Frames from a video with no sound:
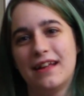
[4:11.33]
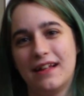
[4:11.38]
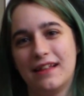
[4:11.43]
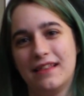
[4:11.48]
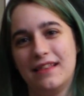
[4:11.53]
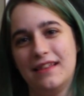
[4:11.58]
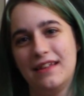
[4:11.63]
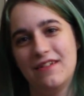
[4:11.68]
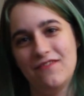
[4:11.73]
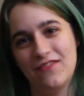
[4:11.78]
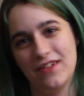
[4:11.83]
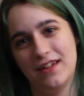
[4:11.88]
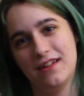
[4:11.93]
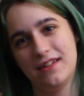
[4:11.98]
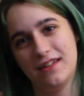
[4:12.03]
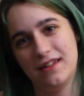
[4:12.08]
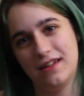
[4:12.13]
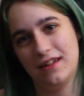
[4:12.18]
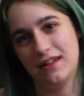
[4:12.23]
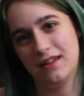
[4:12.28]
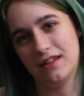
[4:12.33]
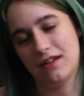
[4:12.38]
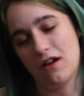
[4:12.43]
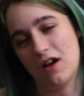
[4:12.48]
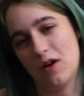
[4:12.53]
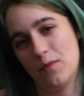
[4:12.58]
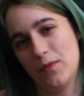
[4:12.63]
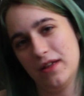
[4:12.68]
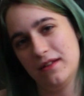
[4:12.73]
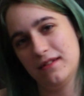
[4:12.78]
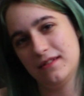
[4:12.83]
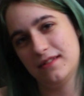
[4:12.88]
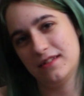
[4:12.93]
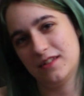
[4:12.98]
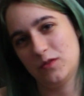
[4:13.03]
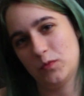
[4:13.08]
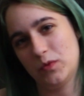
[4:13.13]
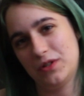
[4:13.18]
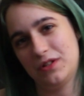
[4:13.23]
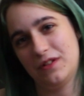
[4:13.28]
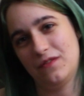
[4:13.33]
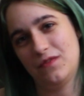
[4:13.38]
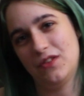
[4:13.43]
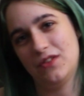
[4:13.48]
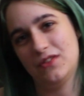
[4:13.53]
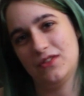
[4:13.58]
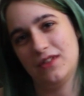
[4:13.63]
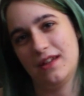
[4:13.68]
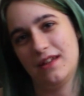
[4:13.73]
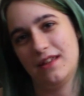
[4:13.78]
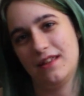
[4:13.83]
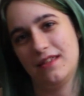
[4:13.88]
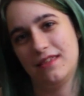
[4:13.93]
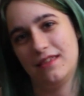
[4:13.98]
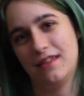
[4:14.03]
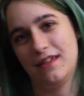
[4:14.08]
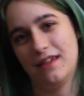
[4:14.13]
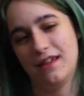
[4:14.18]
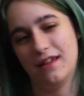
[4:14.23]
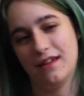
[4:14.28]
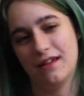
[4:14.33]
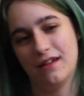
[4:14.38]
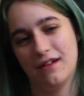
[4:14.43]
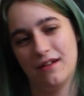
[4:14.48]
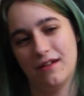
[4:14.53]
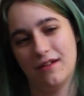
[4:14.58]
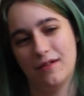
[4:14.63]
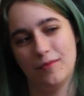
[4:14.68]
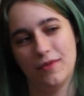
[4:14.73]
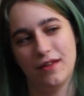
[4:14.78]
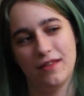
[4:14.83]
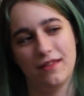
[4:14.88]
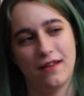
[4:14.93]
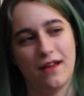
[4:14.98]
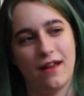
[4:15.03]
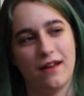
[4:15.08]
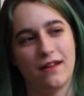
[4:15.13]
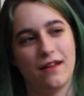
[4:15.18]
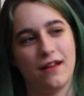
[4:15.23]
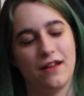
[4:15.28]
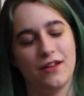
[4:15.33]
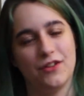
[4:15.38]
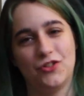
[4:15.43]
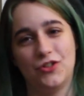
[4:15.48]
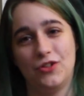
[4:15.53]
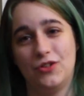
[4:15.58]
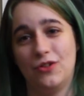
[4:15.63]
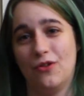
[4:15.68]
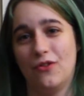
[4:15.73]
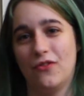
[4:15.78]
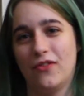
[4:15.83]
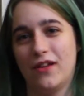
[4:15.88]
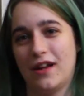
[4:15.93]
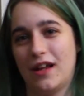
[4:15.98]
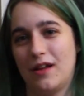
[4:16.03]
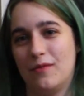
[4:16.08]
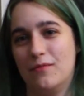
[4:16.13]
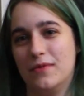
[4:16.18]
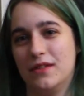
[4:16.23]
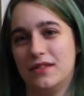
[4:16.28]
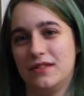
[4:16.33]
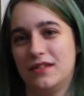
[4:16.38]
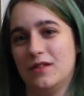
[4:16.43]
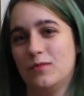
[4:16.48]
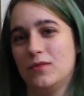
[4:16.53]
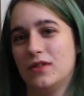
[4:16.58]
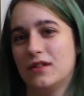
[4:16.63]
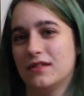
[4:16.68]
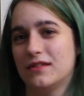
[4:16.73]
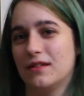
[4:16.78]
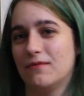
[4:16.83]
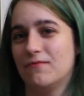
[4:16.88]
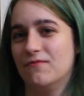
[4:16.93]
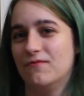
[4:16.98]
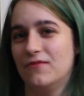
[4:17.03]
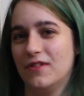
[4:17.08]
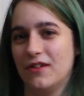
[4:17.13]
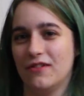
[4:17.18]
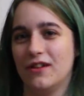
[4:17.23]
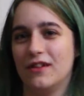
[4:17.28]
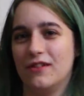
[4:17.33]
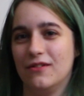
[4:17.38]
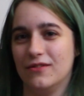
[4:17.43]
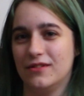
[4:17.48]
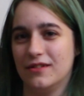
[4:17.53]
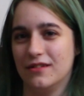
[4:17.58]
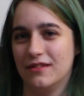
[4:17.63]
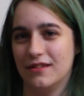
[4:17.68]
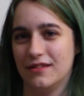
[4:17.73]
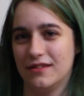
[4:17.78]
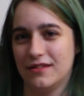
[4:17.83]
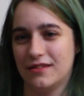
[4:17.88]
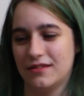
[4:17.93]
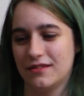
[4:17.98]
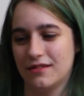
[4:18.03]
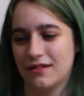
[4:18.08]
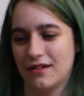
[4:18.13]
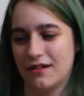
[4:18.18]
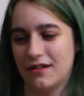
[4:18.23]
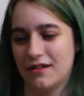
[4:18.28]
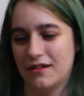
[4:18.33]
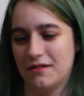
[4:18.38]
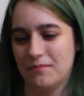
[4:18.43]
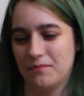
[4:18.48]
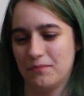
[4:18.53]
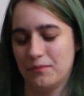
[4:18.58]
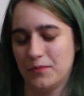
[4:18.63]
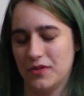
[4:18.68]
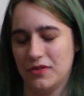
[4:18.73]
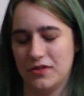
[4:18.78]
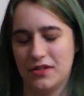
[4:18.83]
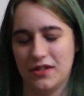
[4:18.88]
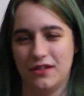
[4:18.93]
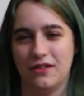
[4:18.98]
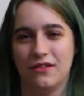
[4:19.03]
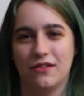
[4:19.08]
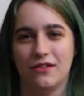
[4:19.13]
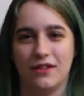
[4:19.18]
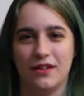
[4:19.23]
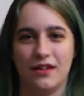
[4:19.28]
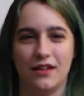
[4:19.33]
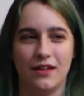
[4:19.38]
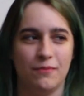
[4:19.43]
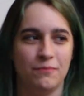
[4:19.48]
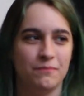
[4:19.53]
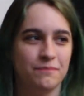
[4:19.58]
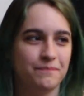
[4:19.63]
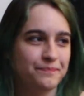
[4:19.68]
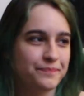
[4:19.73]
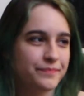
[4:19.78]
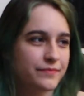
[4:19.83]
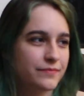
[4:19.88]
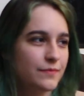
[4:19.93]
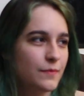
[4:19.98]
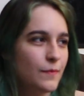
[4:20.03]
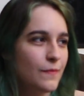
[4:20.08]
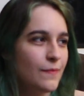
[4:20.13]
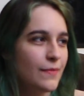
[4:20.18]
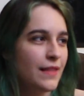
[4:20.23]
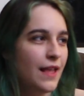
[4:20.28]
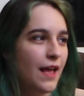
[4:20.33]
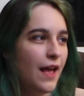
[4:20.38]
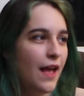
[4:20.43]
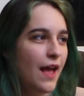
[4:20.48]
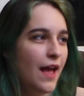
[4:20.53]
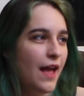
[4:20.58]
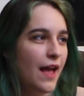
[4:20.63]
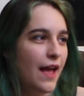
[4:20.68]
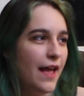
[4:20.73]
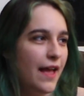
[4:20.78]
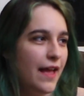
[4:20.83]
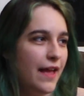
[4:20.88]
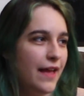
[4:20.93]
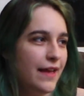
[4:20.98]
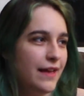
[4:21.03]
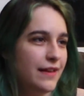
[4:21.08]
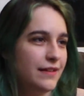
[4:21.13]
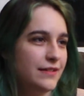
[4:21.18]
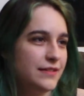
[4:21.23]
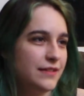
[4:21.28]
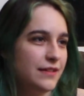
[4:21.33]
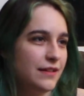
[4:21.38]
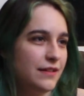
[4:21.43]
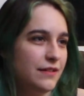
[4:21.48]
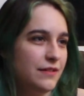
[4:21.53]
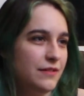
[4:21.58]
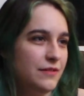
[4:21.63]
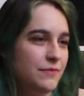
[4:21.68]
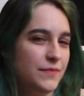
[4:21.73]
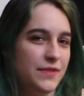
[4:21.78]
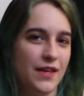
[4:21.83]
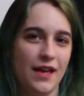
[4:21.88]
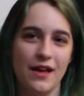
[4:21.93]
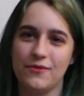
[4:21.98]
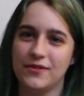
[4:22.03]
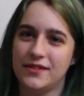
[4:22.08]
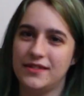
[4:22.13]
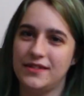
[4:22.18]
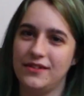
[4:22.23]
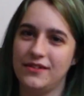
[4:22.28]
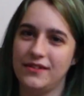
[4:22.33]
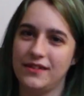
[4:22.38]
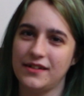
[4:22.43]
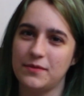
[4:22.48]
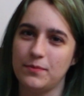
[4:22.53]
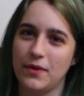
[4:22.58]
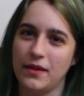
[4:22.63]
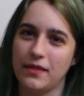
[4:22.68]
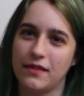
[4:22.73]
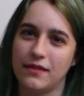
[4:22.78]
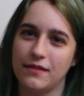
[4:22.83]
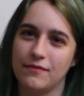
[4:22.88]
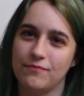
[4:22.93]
leave it in the comments, especially if there's anything that I should know that I'm missing, because I'm very new to this particular game. And yeah, we'll see you next month.